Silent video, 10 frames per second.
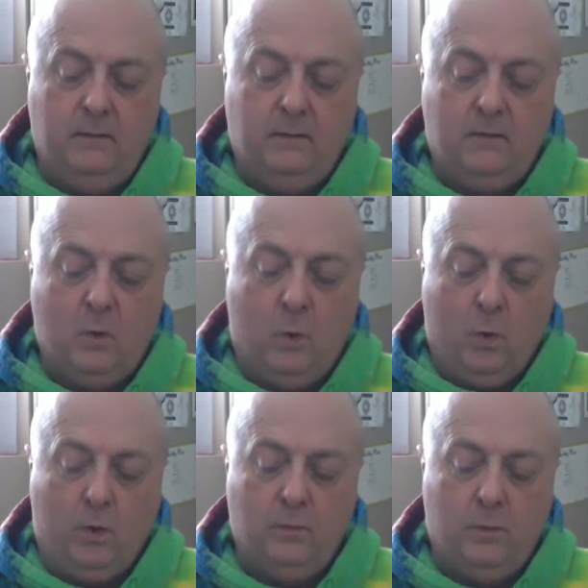
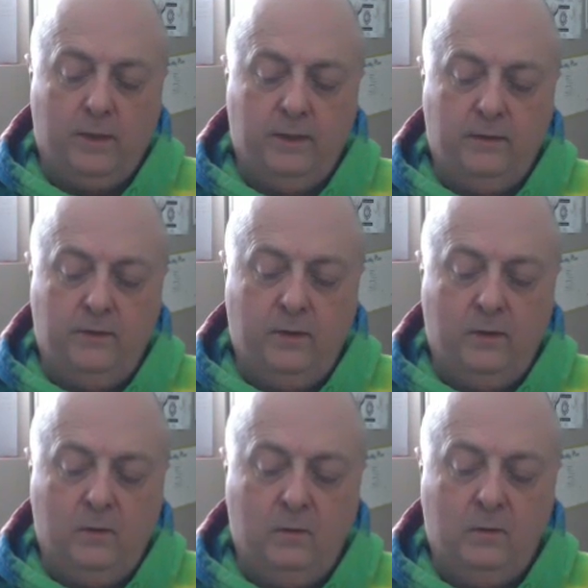core to what you
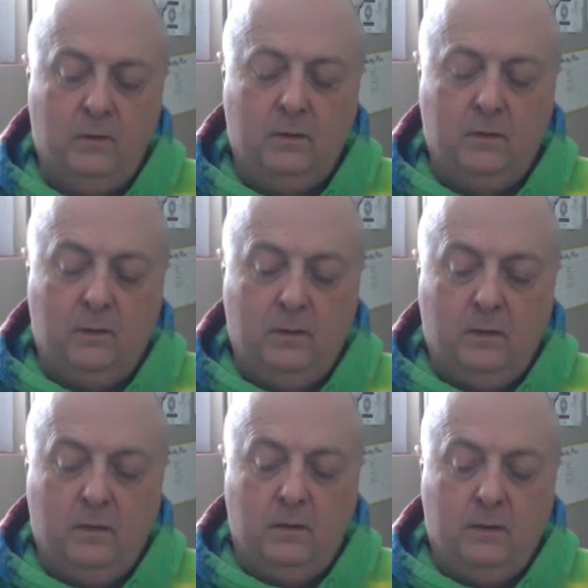do
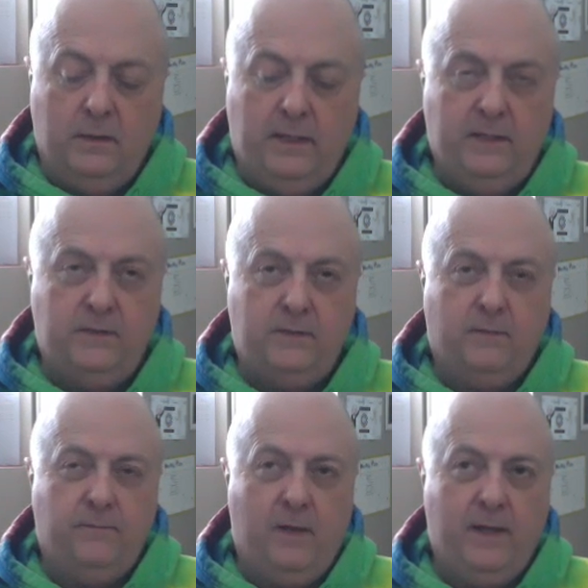is to
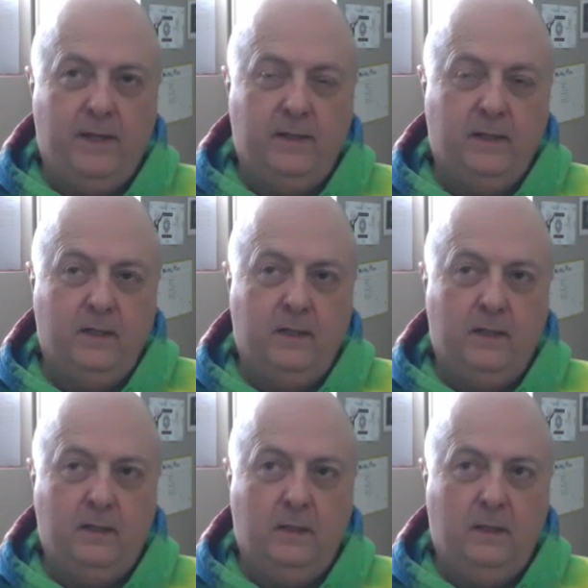find
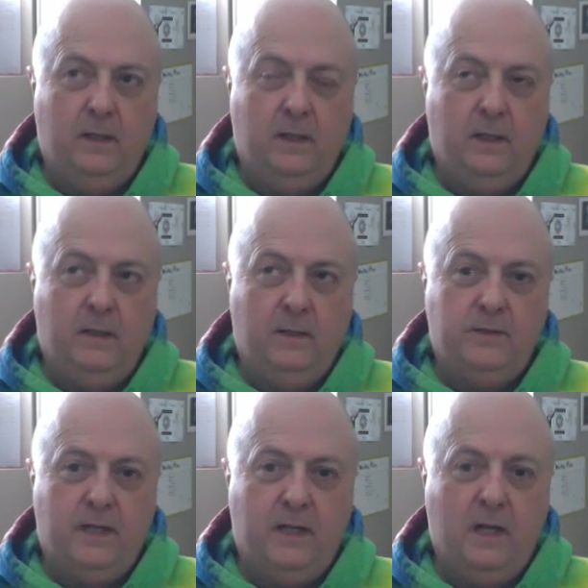you
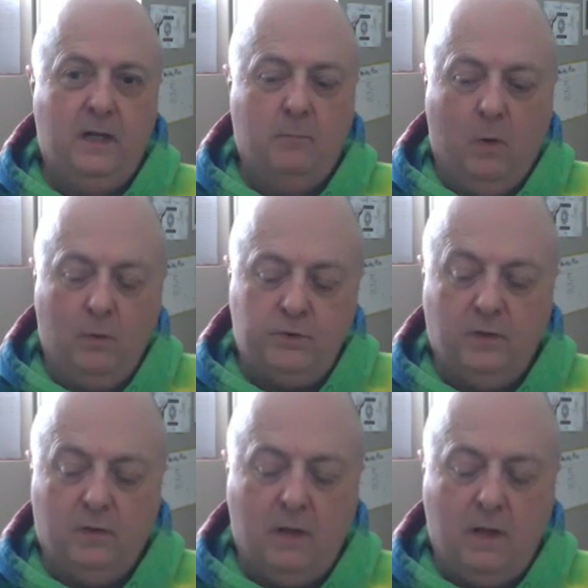said an
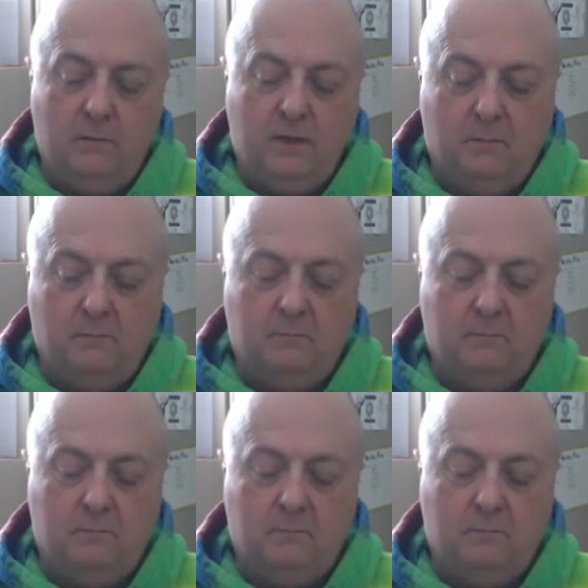emotional outcome.